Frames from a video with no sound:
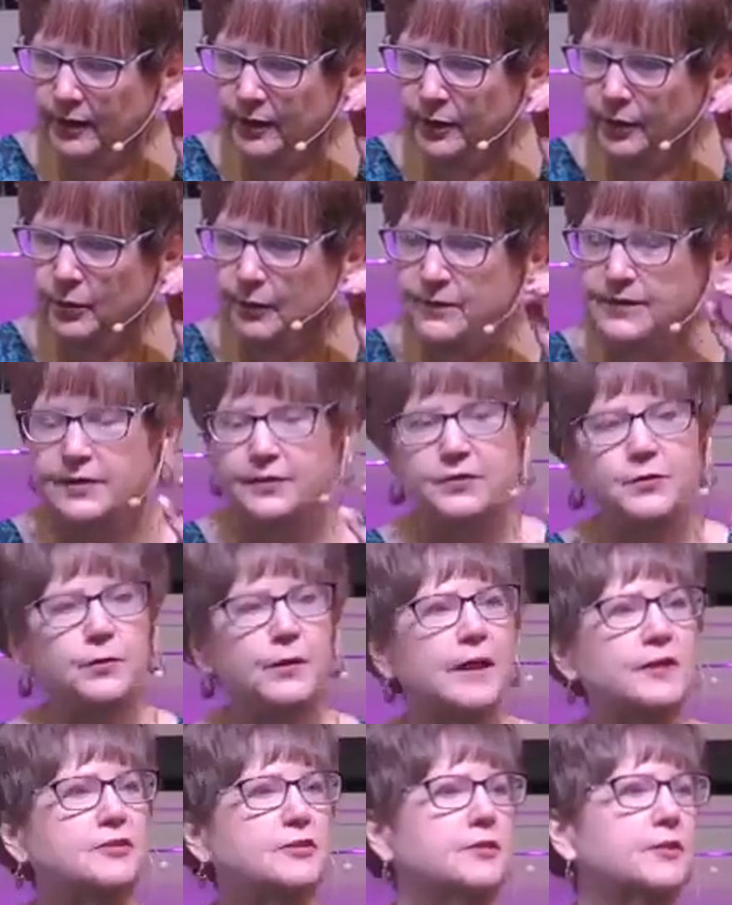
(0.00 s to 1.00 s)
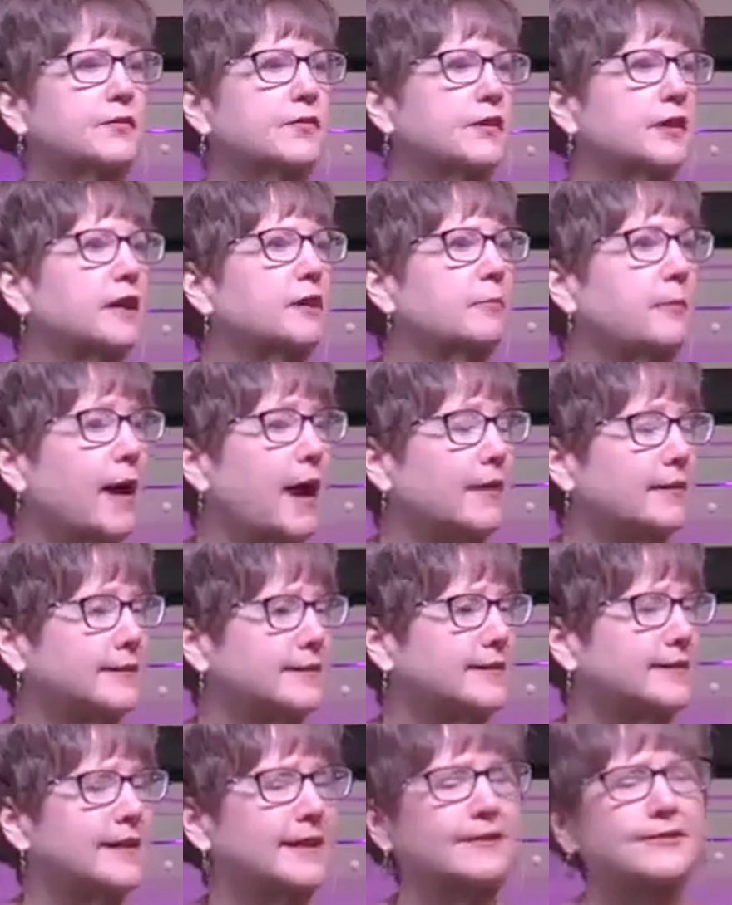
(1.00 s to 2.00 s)
who is the director of the Kabbalah
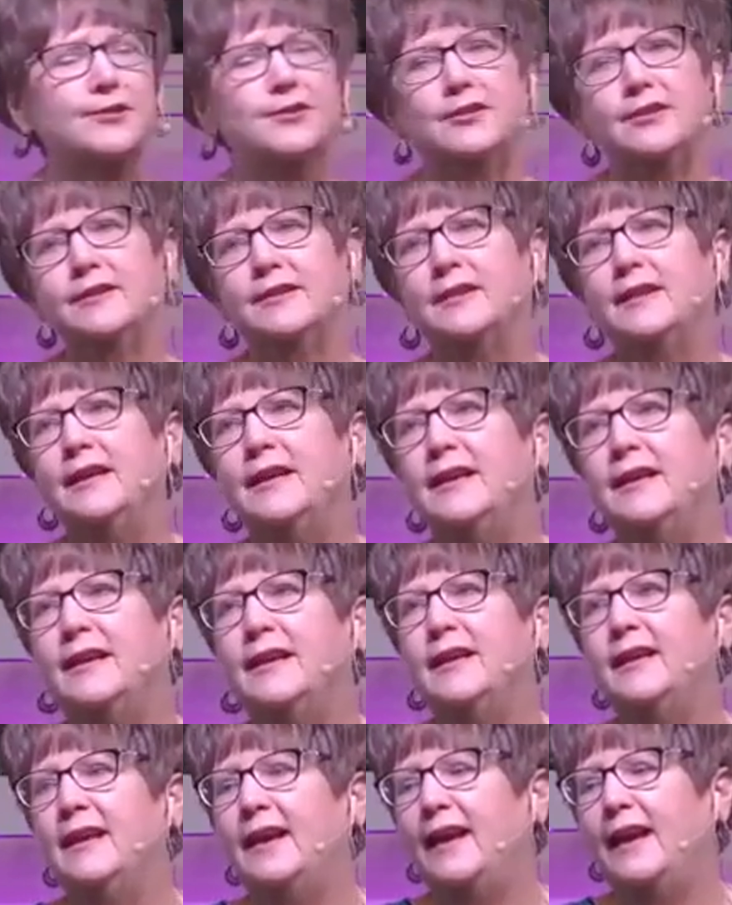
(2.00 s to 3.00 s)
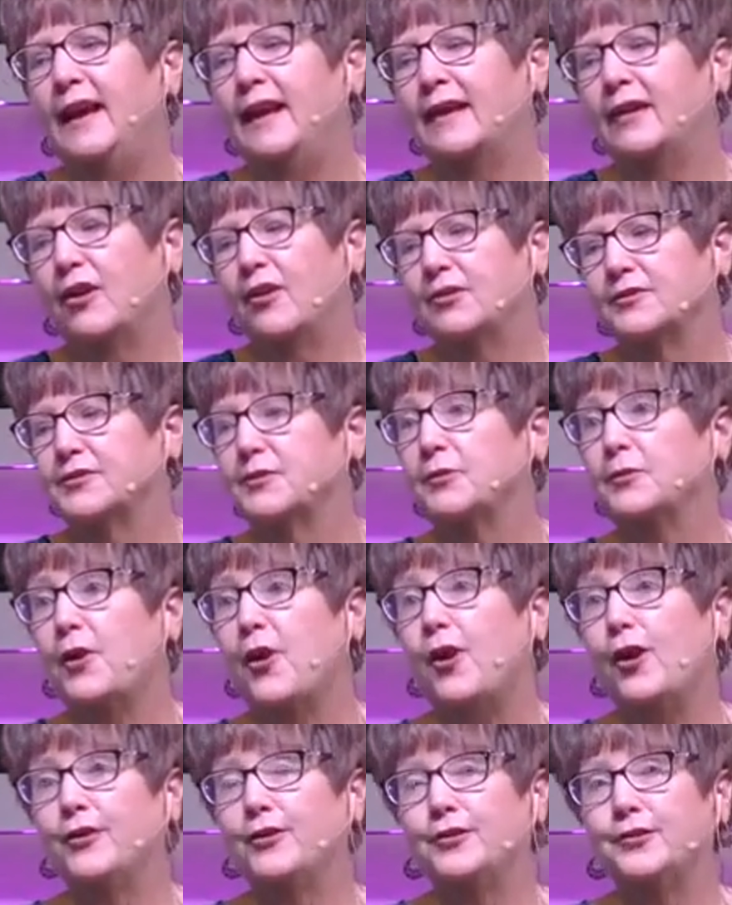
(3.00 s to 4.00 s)
Center and also an
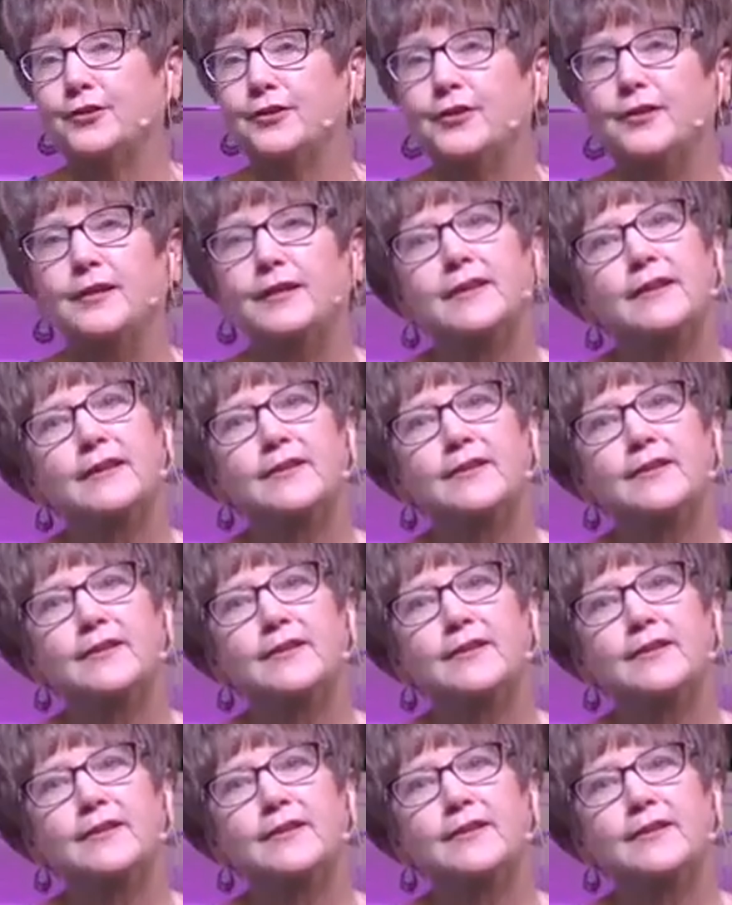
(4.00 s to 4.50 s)
author.